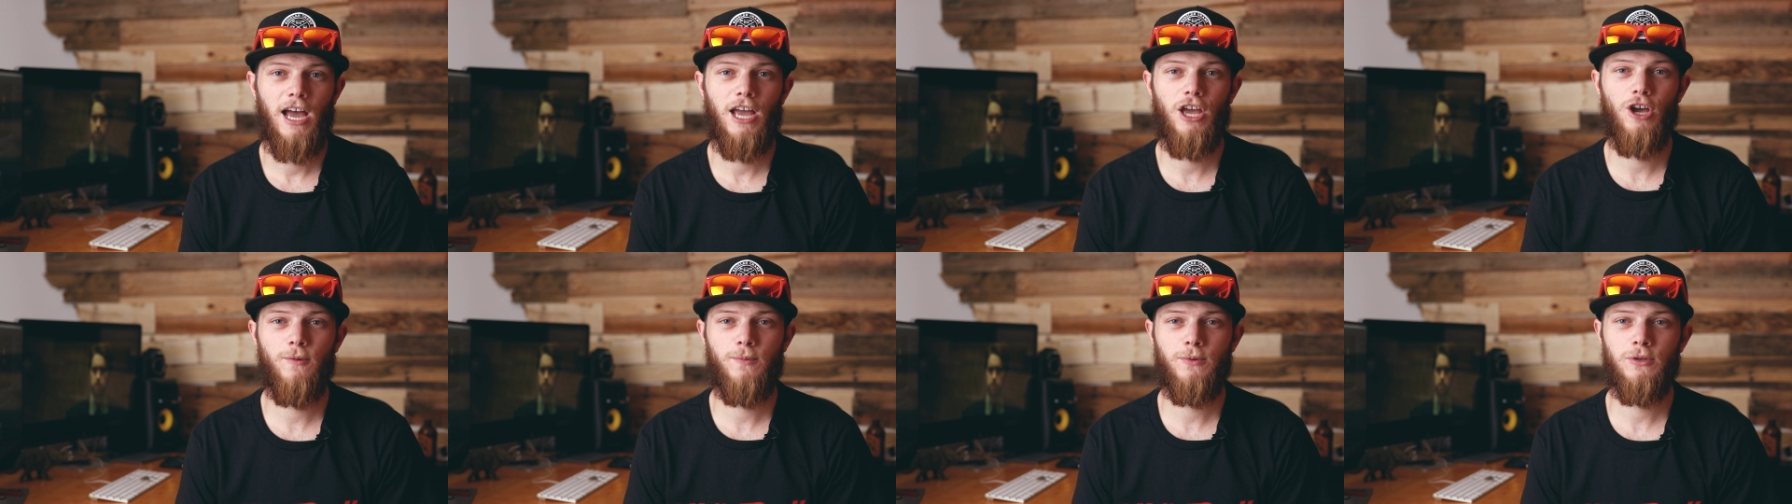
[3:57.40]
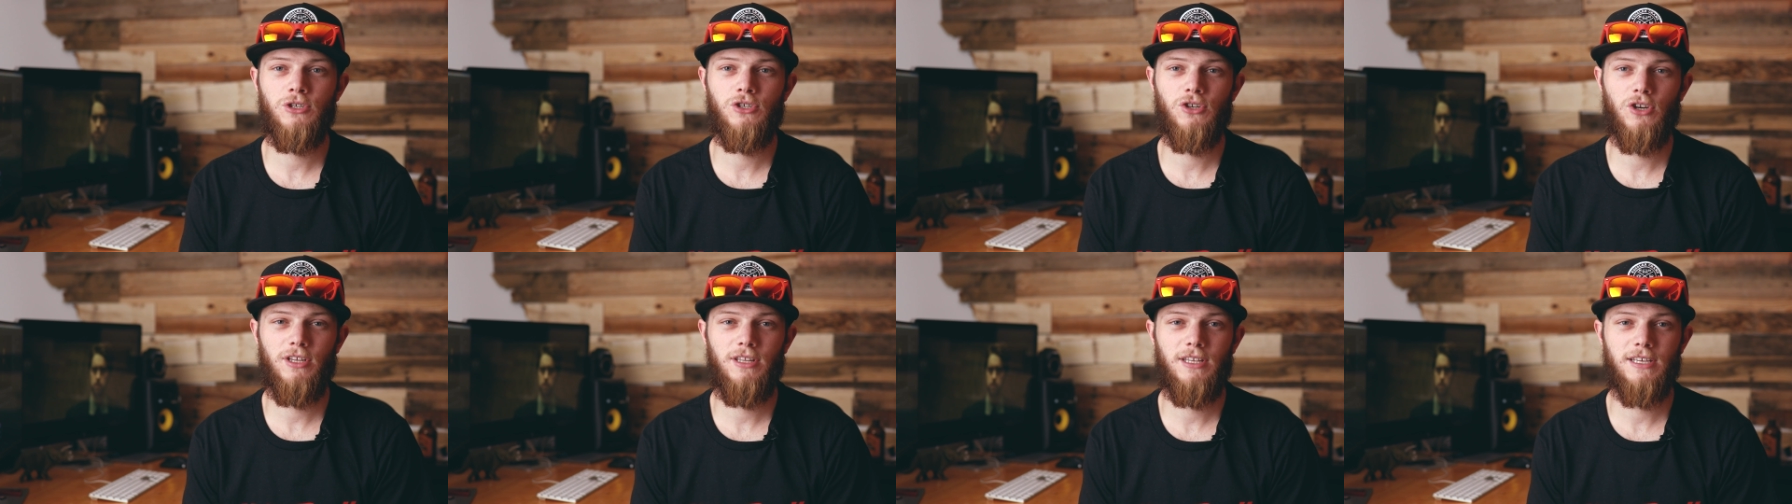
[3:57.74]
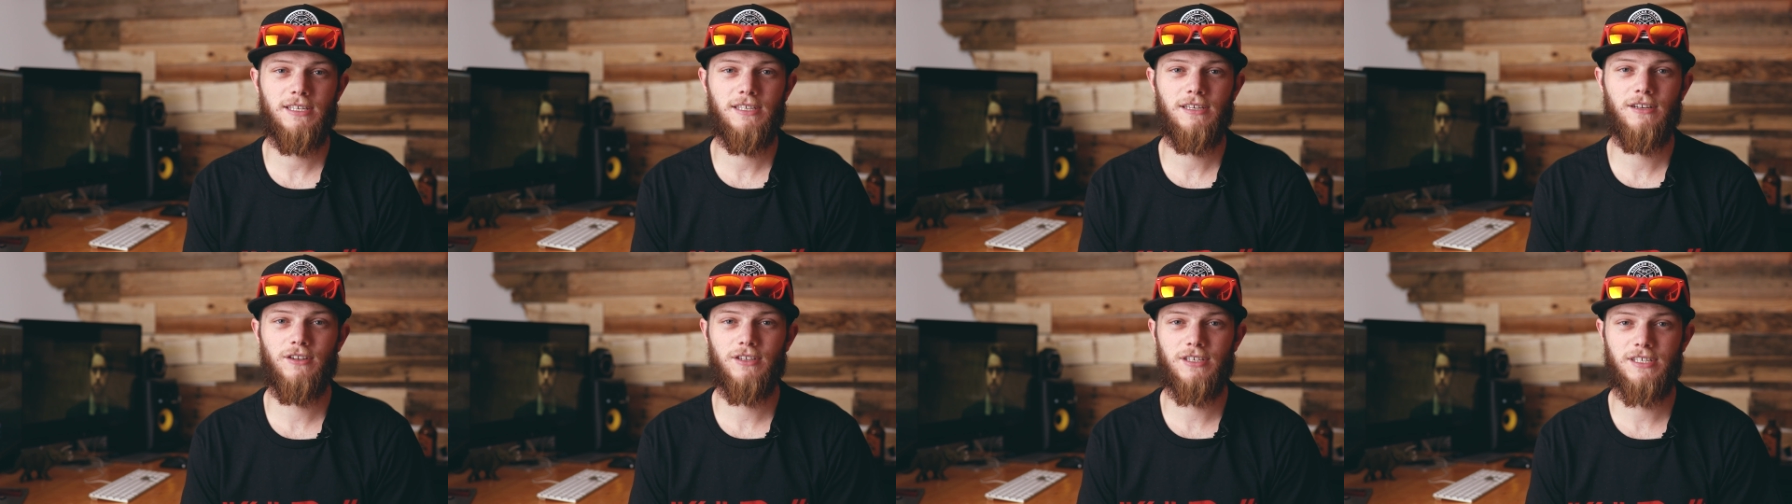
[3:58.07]
I hope you enjoyed
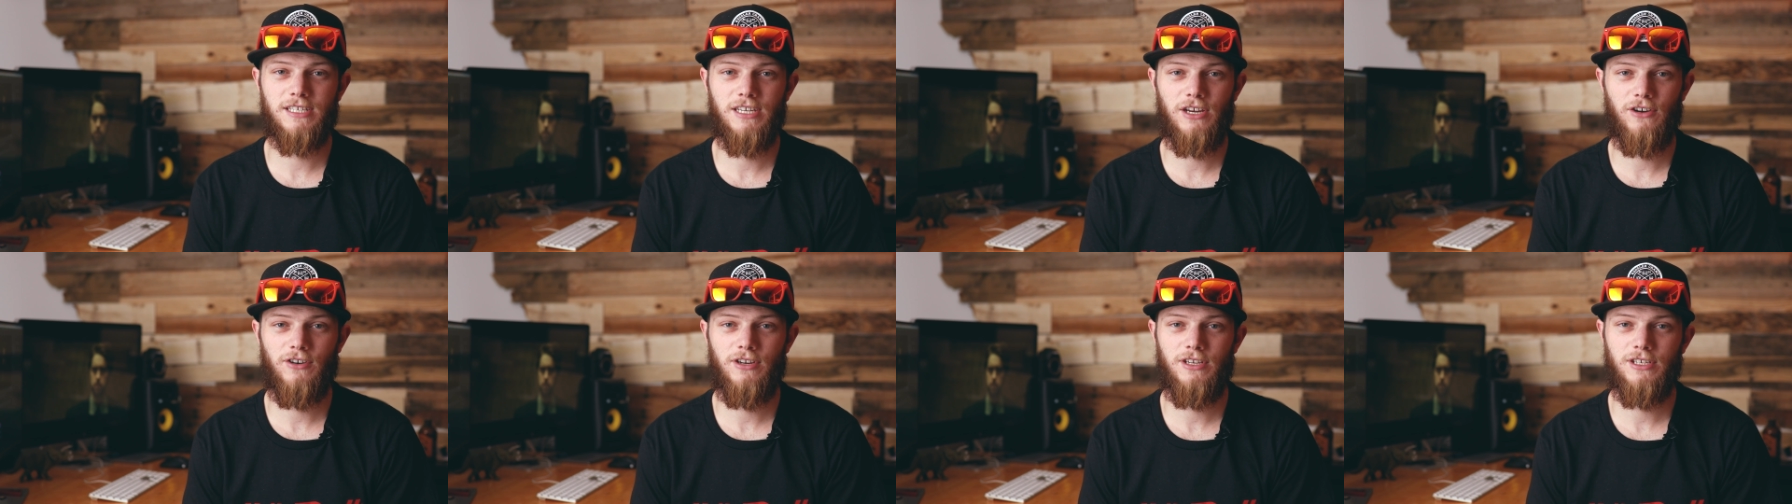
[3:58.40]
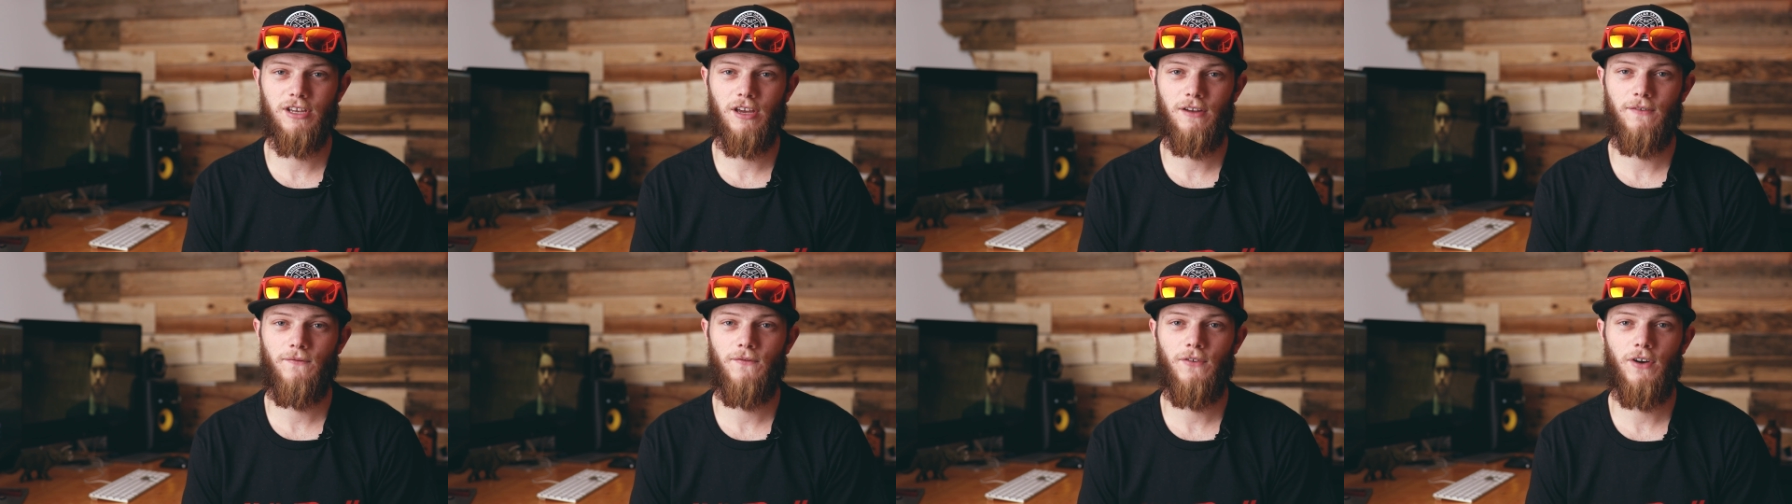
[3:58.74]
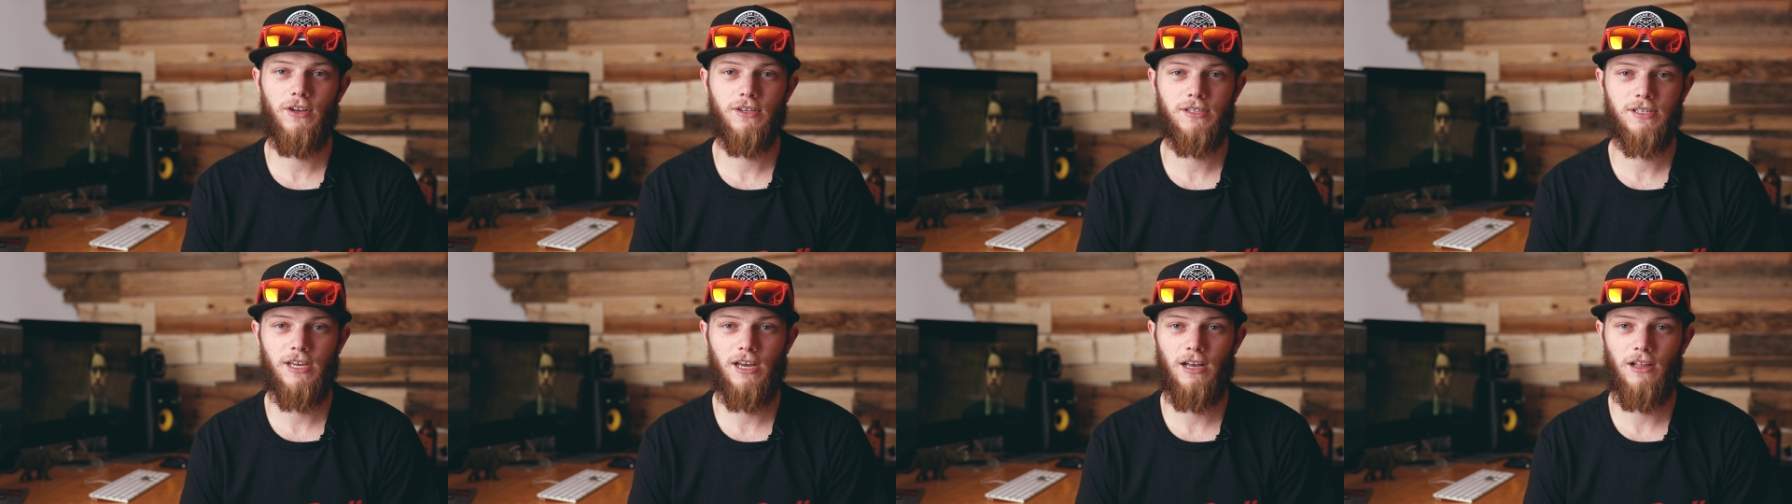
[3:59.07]
this little series on
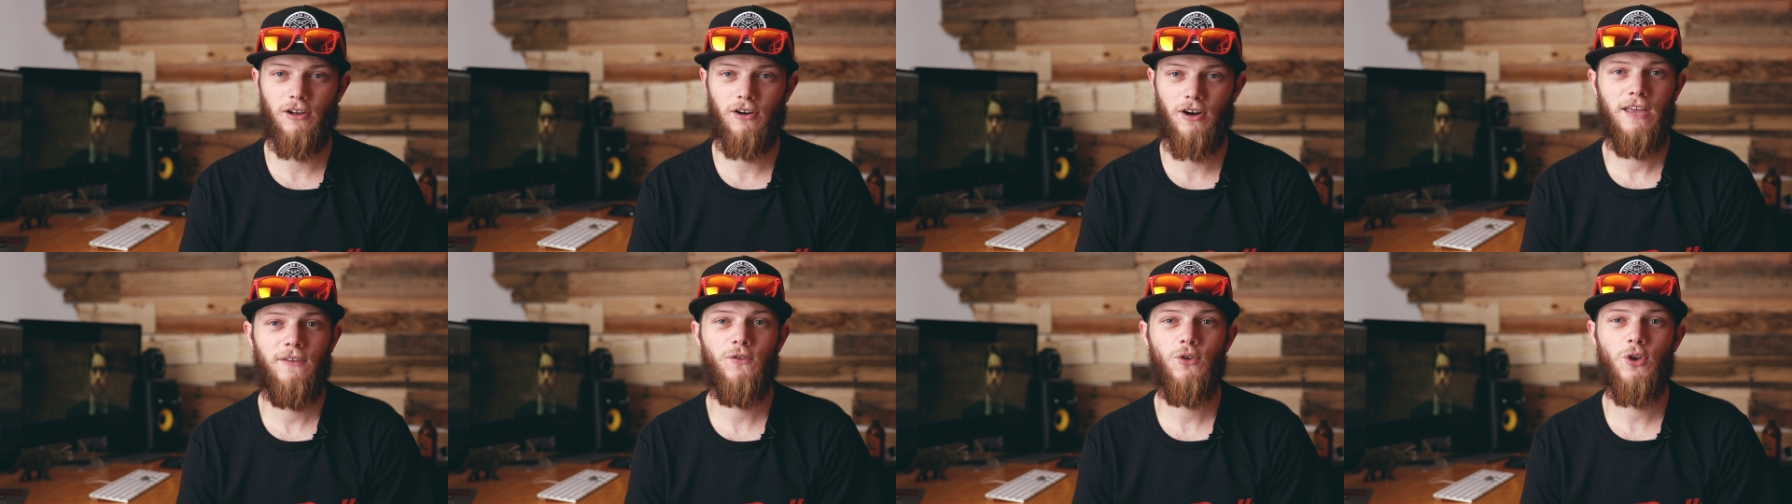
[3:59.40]
false color.